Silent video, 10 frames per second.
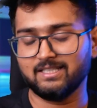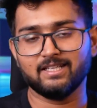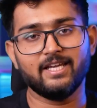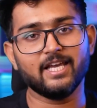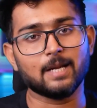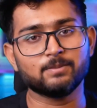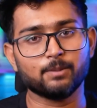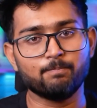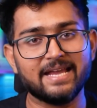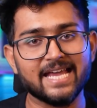here comes the
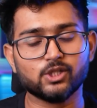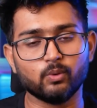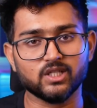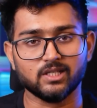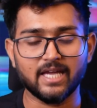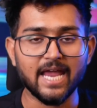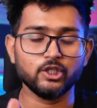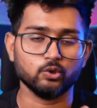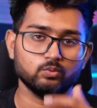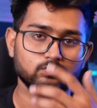biggest question. Can
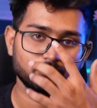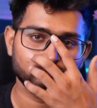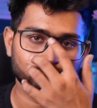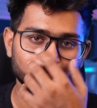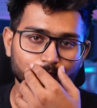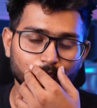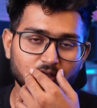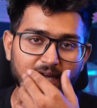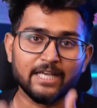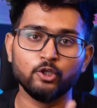you
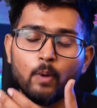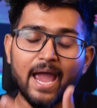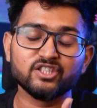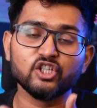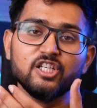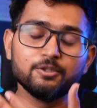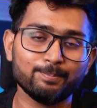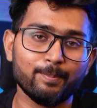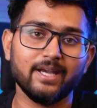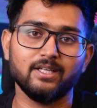actually
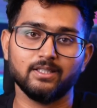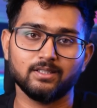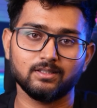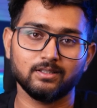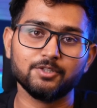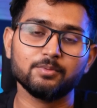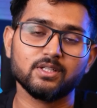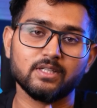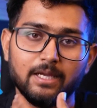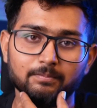spend this
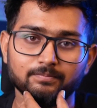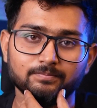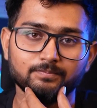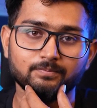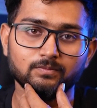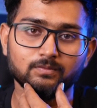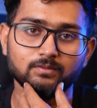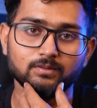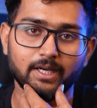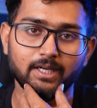much time,
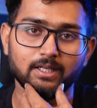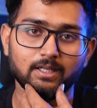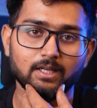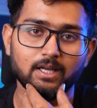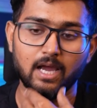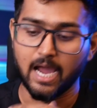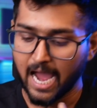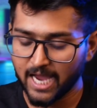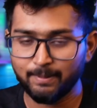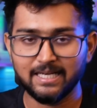right?
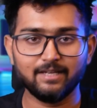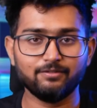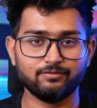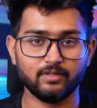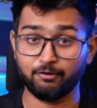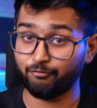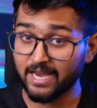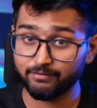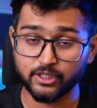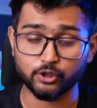I believe if
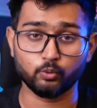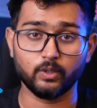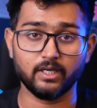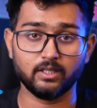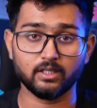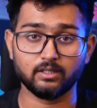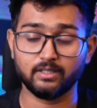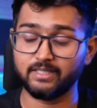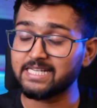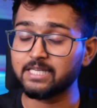I was a student,
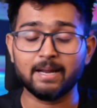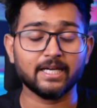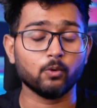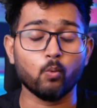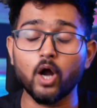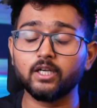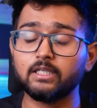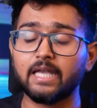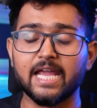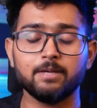doesn't matter
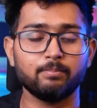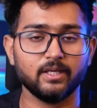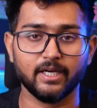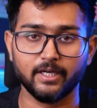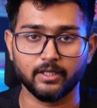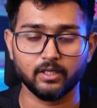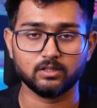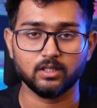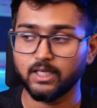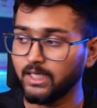what time period it
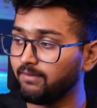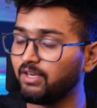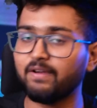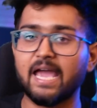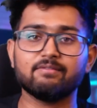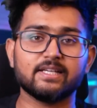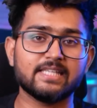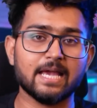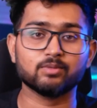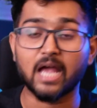is, even if I have
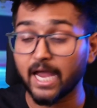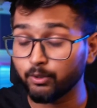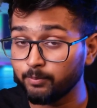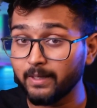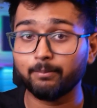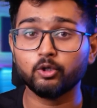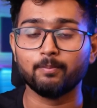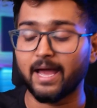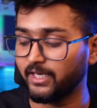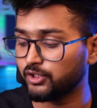exams, I would be able to
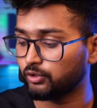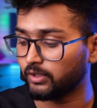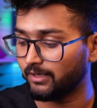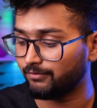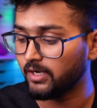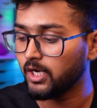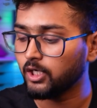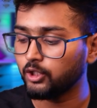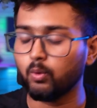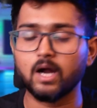manage to give
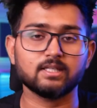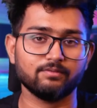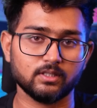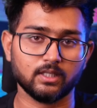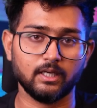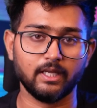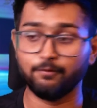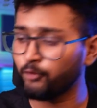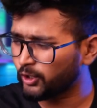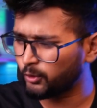2 hours single day.
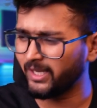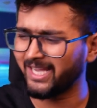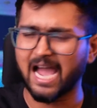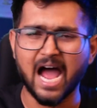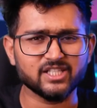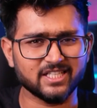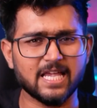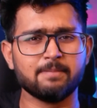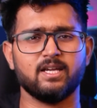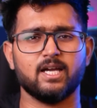If not today, aaj
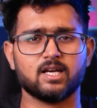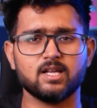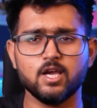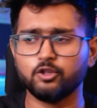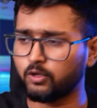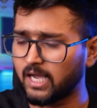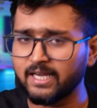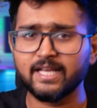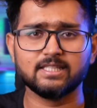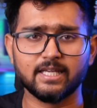exam hai yaar, toh kal
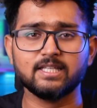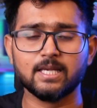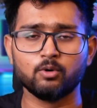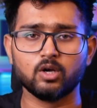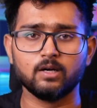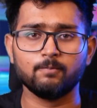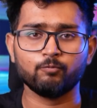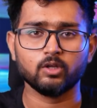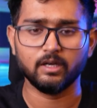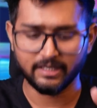na exam hoga.
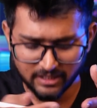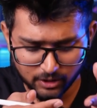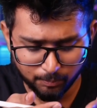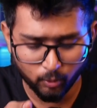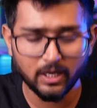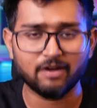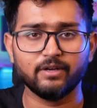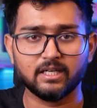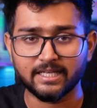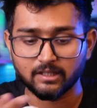This pura
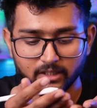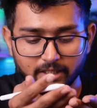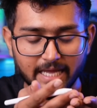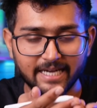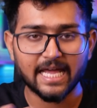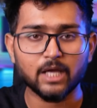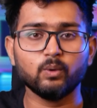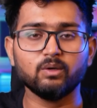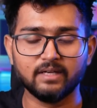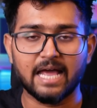week, like the entire
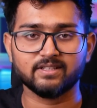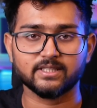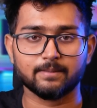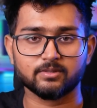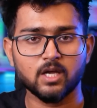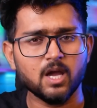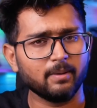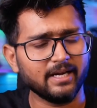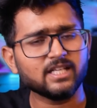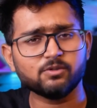week will have exams.
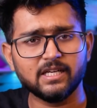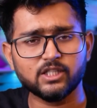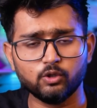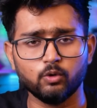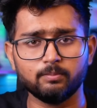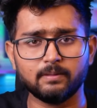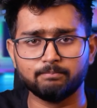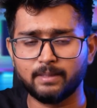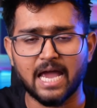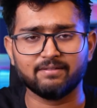But next week, you
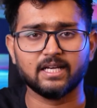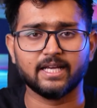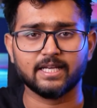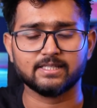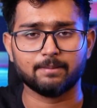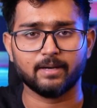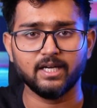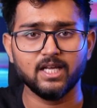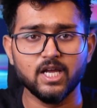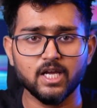won't be having like an exam,
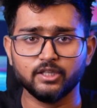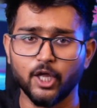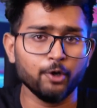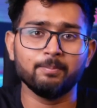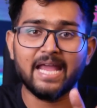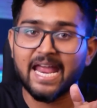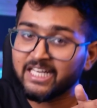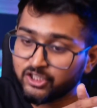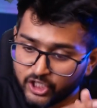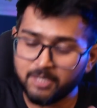right? There won't be
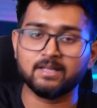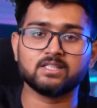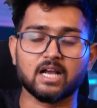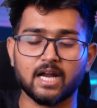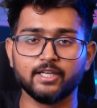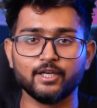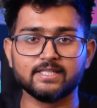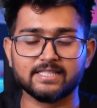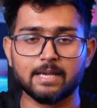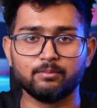any 3 months ka
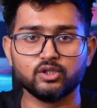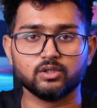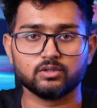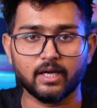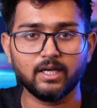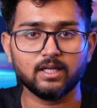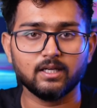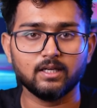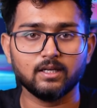continuous examinations, right?